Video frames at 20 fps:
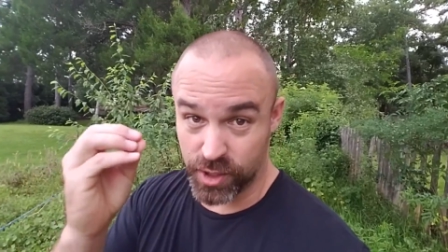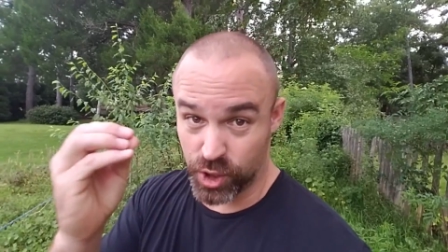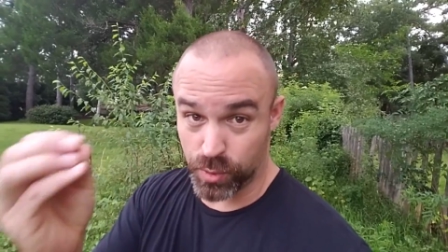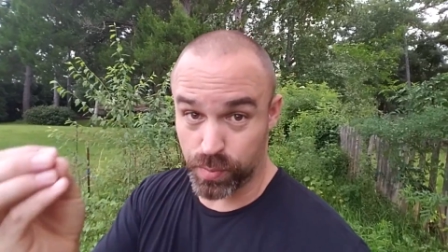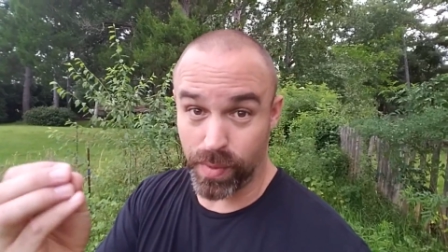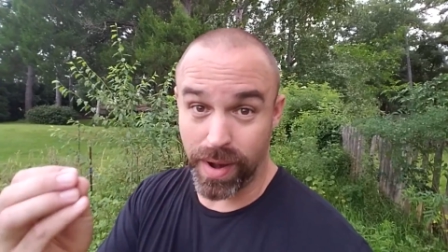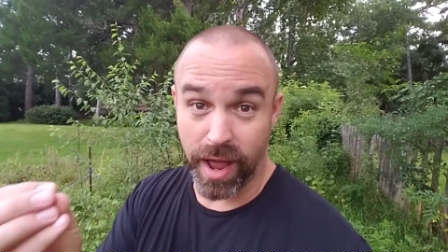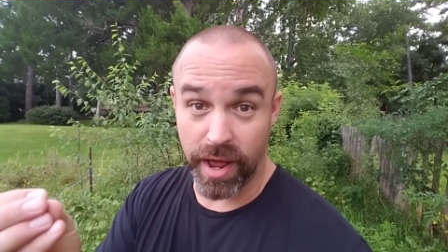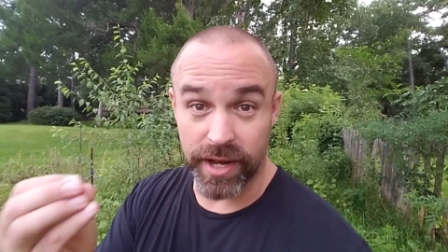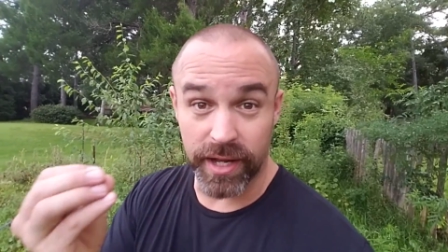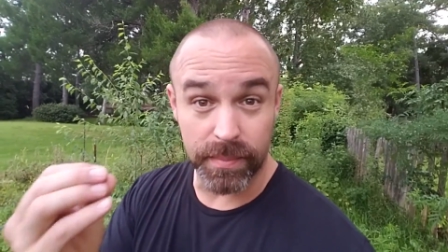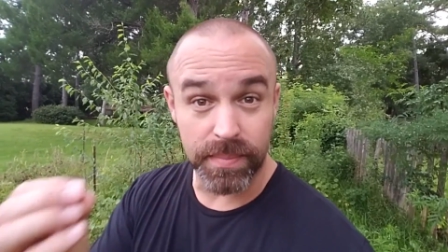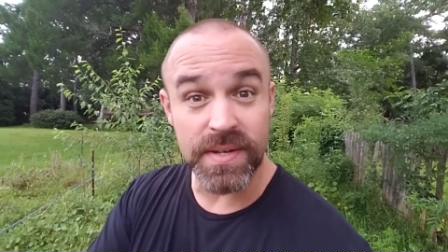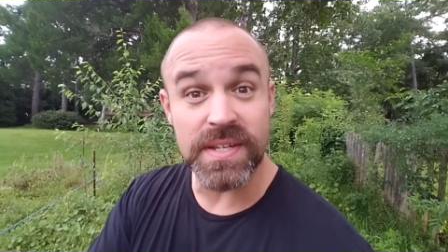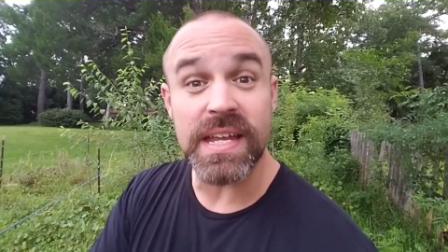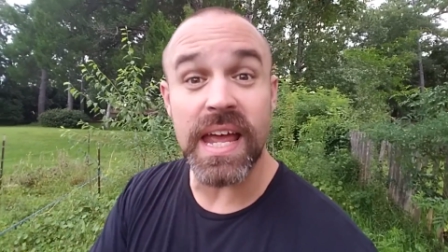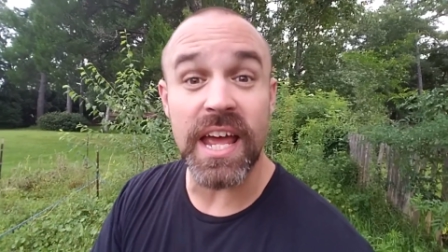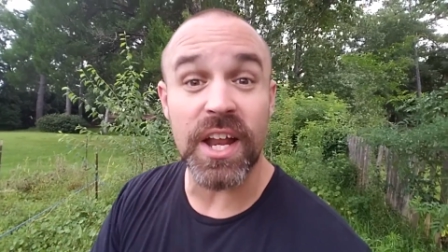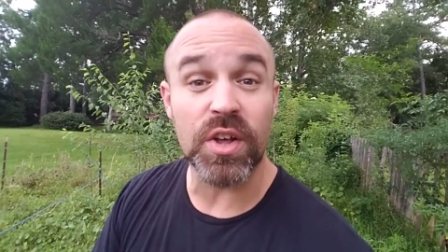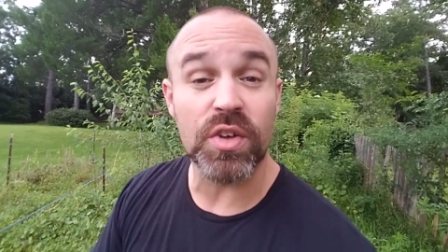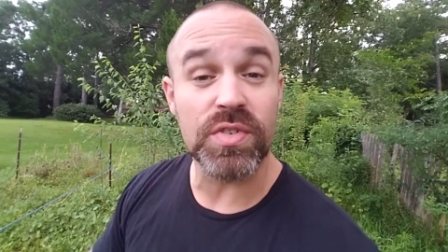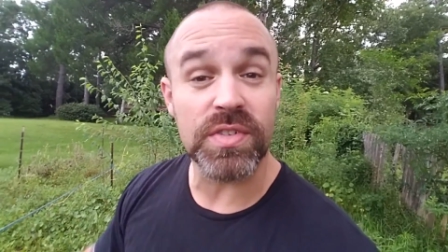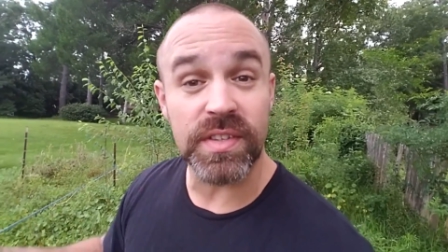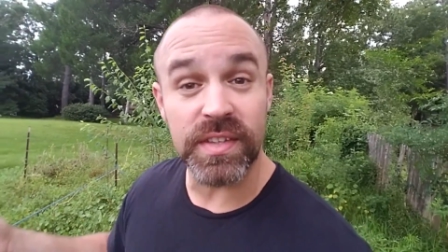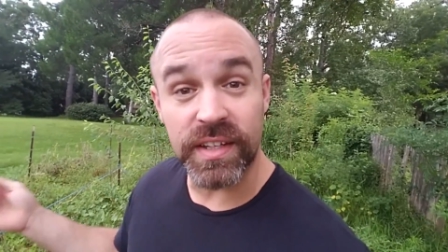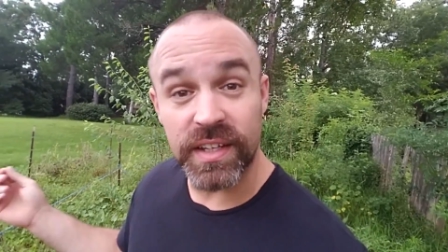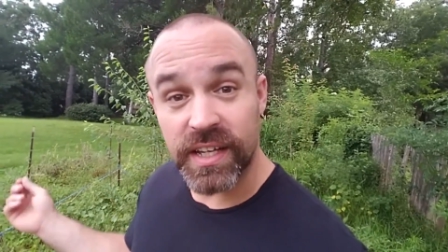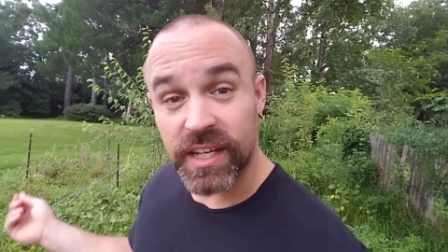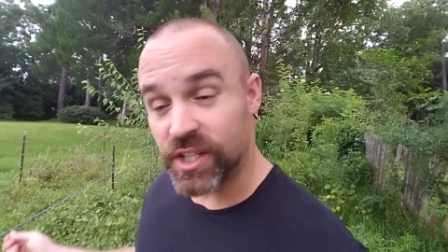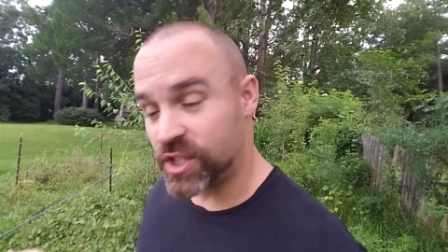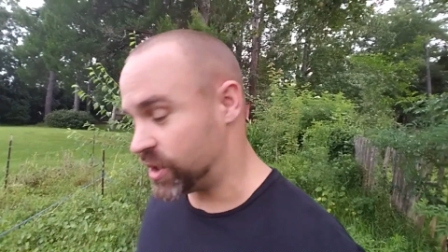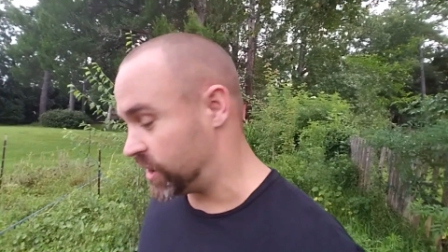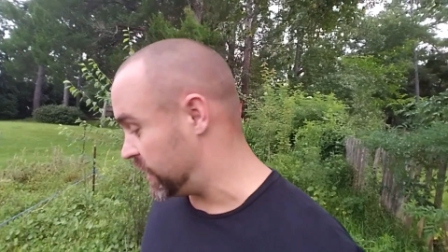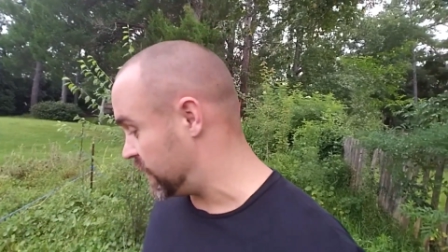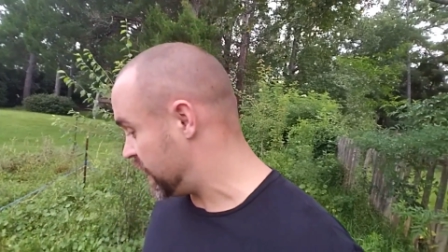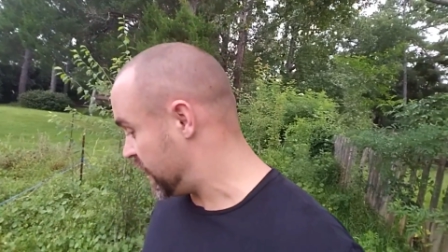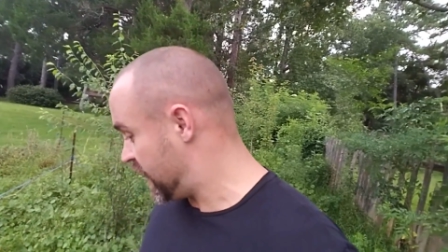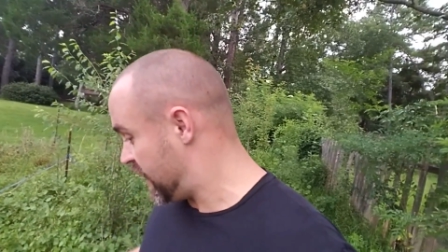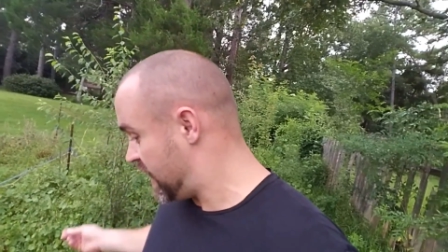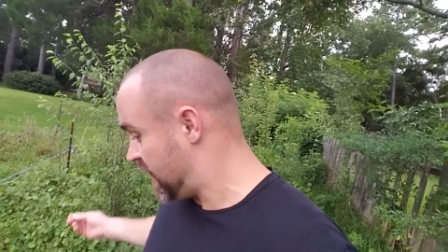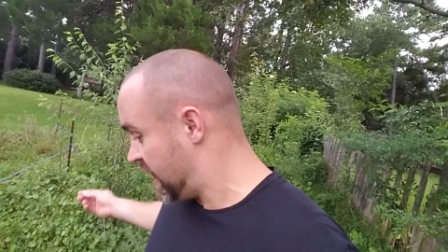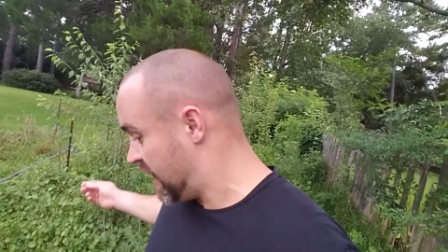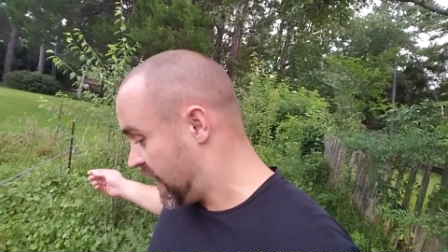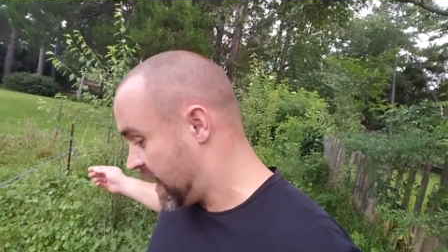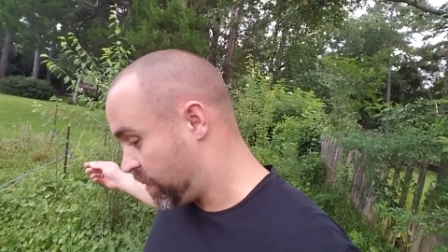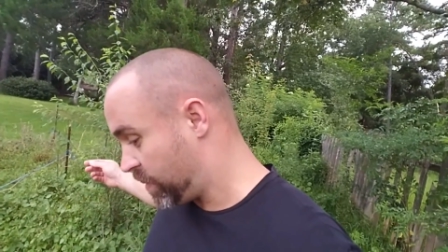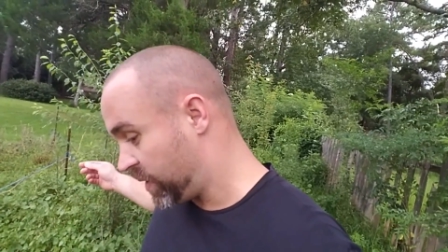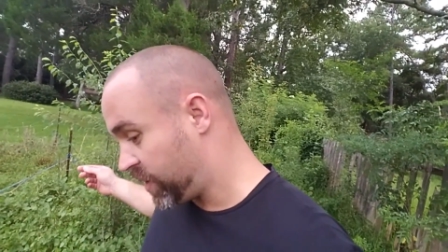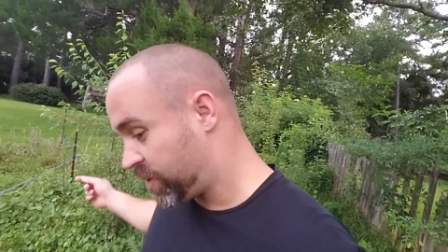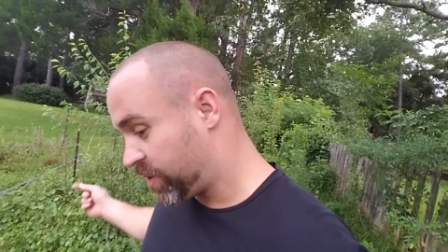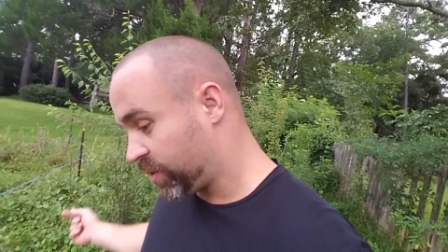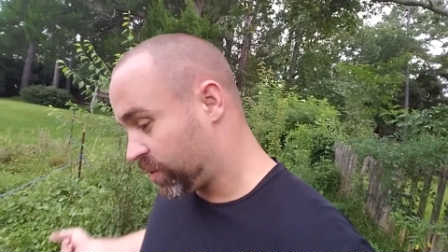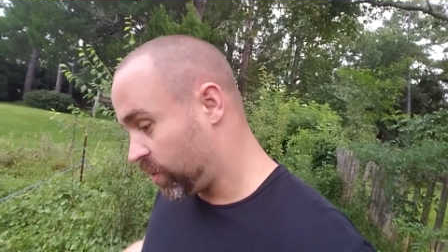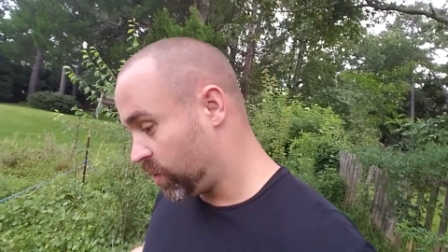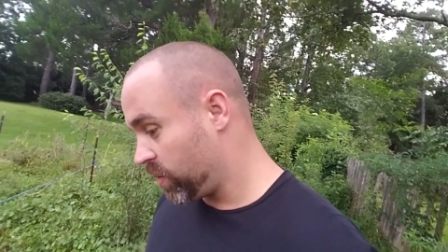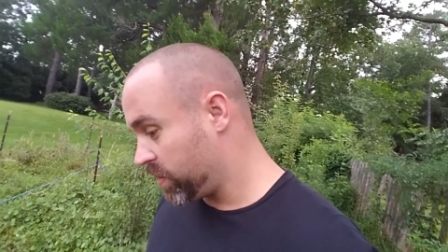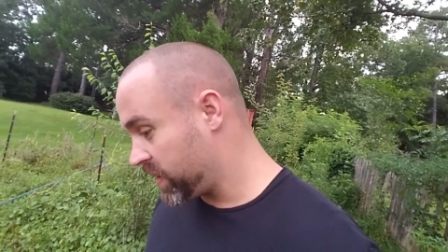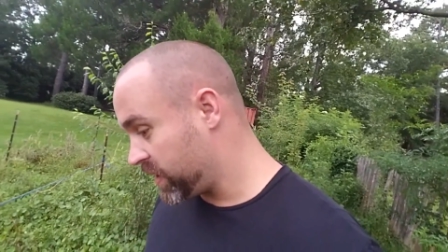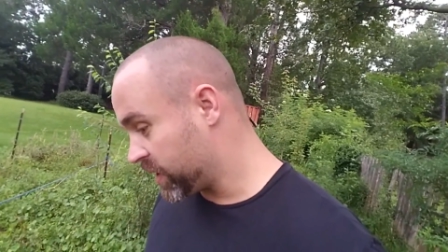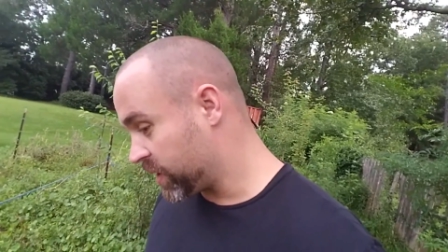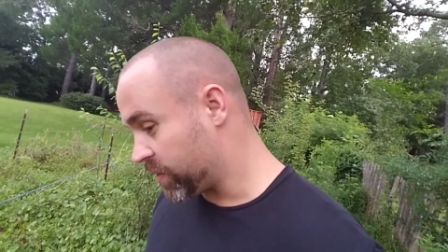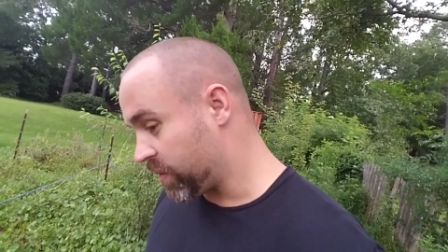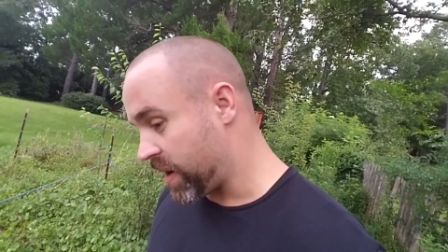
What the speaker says: sprouting potatoes in the kitchen, and we threw them in the